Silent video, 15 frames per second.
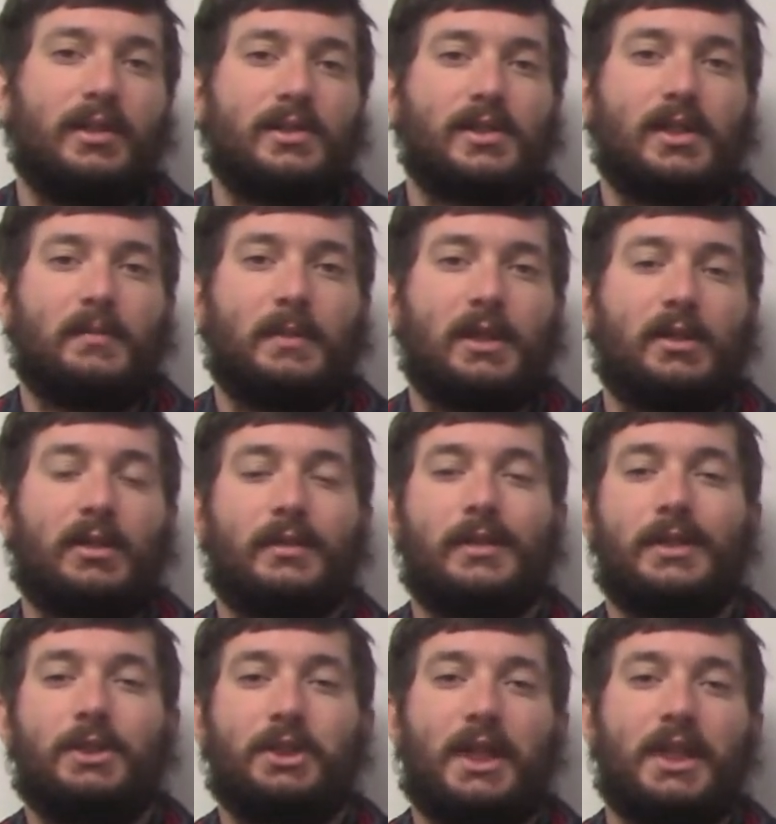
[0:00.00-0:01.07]
This is going to be called
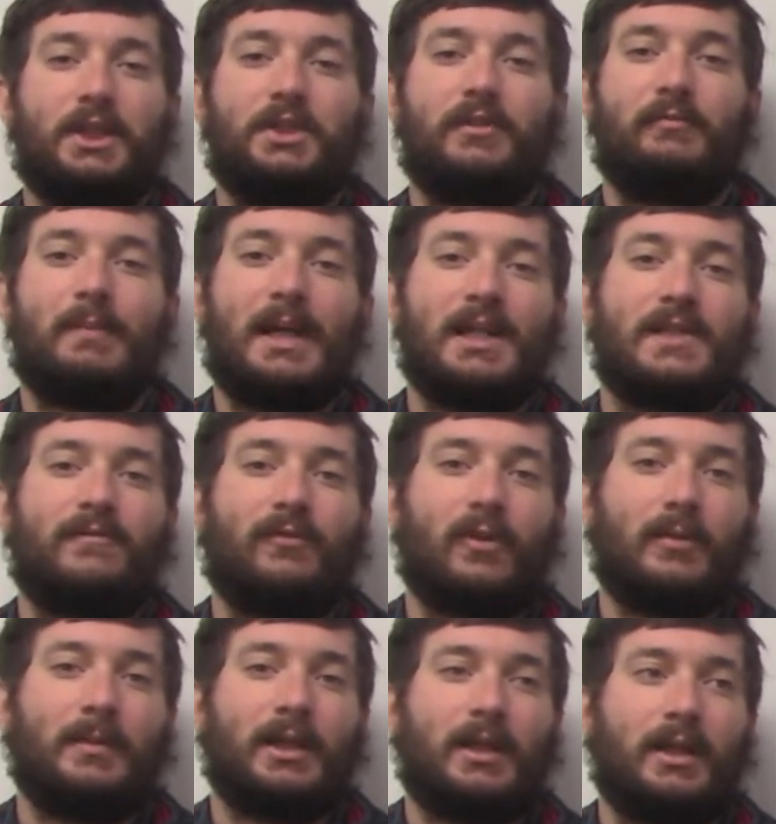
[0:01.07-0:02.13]
the change of base
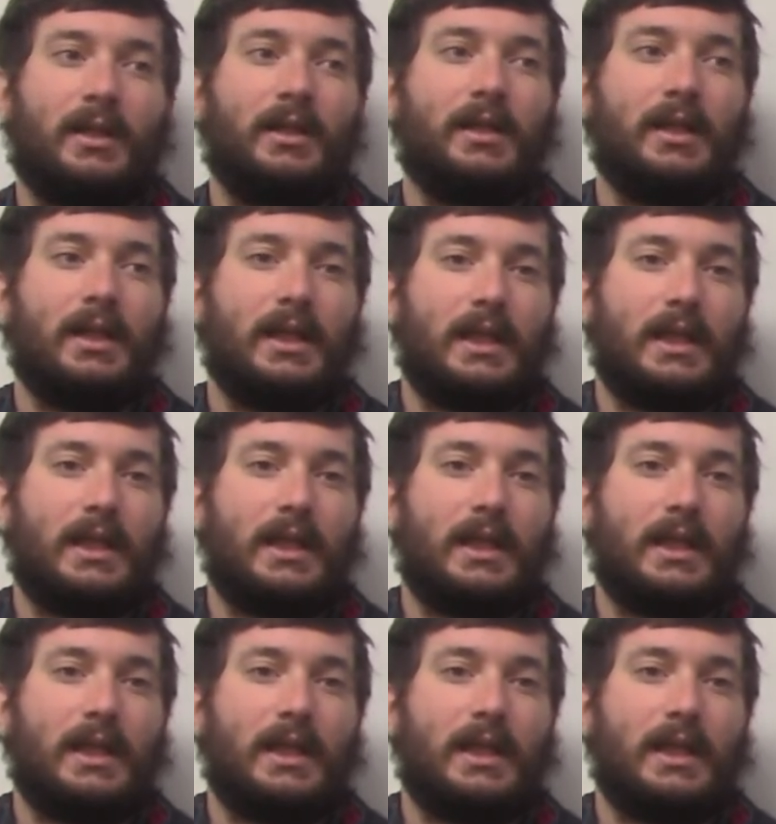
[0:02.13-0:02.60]
formula.